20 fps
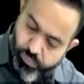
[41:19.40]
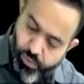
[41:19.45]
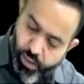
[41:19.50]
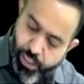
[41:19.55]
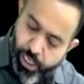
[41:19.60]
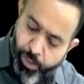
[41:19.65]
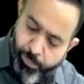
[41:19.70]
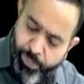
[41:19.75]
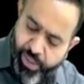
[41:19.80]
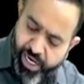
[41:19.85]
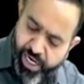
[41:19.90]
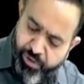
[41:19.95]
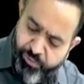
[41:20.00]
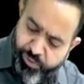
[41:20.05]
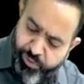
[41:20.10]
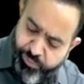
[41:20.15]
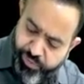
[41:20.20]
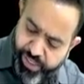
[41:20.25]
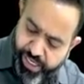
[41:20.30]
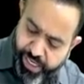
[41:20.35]
applied
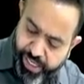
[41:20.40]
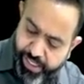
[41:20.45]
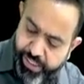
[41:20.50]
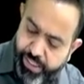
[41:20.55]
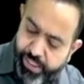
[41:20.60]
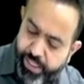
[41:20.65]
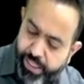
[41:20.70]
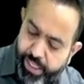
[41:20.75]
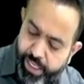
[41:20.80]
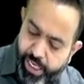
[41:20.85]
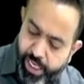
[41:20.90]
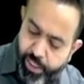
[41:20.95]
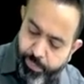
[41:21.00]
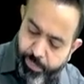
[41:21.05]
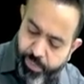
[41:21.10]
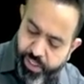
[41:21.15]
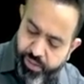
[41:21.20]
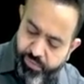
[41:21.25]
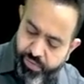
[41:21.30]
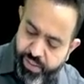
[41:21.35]
50 lakh in
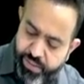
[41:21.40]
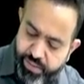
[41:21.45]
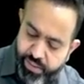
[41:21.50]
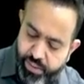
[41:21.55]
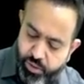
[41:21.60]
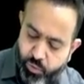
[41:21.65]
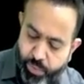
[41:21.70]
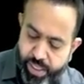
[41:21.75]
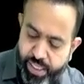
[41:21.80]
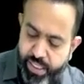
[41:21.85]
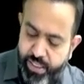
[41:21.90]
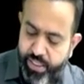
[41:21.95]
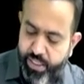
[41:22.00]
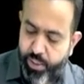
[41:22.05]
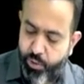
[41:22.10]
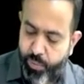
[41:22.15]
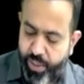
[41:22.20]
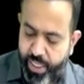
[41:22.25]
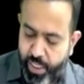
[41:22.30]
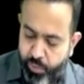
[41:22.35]
previous year
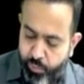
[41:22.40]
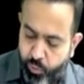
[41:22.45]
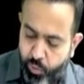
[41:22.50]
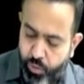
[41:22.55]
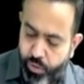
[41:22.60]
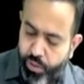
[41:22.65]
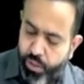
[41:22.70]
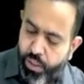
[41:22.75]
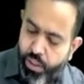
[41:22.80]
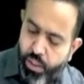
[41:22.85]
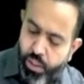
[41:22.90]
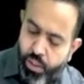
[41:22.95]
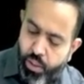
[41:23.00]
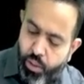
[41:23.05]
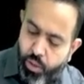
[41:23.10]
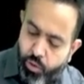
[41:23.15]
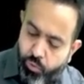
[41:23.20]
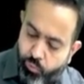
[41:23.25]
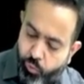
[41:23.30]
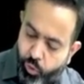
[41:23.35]
23-24
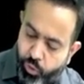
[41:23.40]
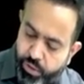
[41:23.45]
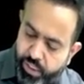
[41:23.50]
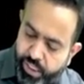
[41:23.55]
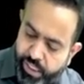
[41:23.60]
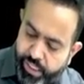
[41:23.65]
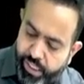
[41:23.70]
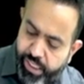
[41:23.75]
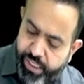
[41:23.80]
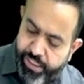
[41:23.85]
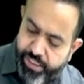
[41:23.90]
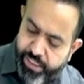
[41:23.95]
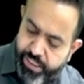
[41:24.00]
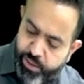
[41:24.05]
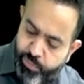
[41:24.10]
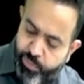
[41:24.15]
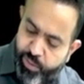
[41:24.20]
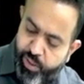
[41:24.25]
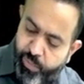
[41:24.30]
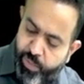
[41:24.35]
for the
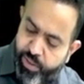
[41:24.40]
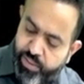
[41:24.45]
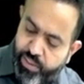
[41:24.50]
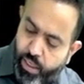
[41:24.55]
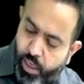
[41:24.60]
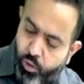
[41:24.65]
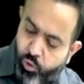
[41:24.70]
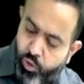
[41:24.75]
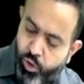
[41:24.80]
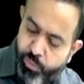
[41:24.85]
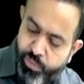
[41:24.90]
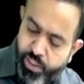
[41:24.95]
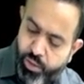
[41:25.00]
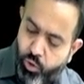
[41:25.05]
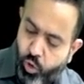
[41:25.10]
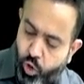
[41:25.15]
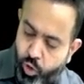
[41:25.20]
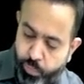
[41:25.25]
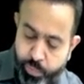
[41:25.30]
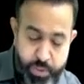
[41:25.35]
religious purpose out of the
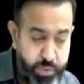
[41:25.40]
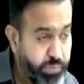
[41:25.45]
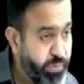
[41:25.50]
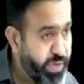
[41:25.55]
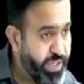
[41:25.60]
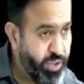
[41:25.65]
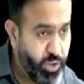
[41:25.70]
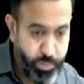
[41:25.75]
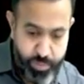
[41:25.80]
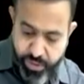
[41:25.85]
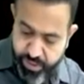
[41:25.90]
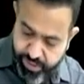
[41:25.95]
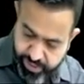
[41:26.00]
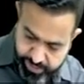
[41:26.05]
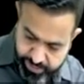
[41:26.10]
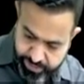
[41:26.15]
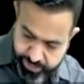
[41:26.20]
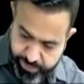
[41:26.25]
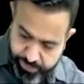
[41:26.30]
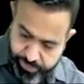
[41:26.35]
corpus fund of the
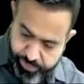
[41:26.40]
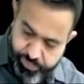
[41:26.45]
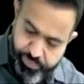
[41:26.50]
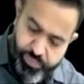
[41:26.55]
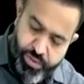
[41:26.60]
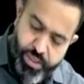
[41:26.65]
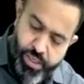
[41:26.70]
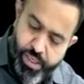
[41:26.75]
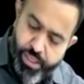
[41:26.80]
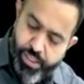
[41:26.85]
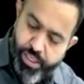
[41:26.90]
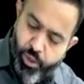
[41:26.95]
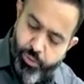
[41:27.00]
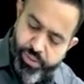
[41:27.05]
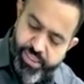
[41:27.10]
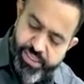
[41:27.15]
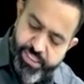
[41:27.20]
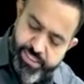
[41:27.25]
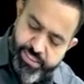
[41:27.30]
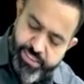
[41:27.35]
trust. Now
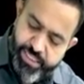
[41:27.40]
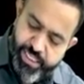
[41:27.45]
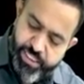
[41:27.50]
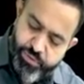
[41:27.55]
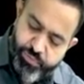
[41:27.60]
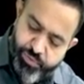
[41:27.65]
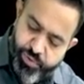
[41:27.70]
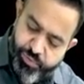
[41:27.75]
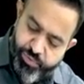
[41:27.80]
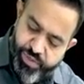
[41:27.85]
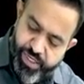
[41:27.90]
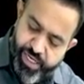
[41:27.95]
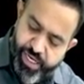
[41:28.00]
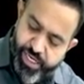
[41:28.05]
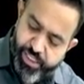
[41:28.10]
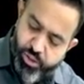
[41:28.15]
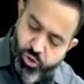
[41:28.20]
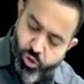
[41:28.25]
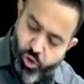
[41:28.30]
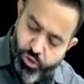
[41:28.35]
in this case 50
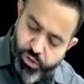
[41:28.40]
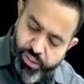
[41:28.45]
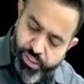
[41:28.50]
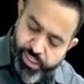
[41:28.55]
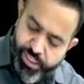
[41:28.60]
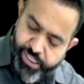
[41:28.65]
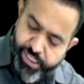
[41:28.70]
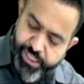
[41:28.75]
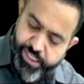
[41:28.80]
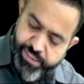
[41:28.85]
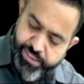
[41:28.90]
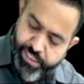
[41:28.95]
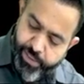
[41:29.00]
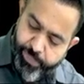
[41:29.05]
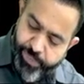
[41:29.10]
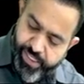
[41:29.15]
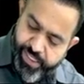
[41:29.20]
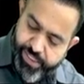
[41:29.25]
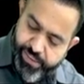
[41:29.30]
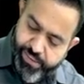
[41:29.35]
lakh not treated as
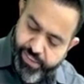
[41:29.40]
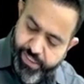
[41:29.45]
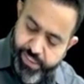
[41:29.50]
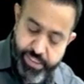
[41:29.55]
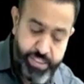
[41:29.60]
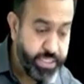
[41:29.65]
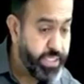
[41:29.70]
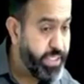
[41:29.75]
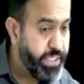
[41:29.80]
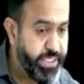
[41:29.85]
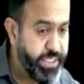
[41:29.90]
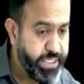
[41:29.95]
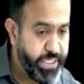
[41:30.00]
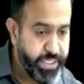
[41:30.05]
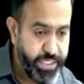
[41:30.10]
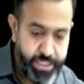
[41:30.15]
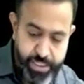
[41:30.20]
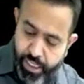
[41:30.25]
application in current year,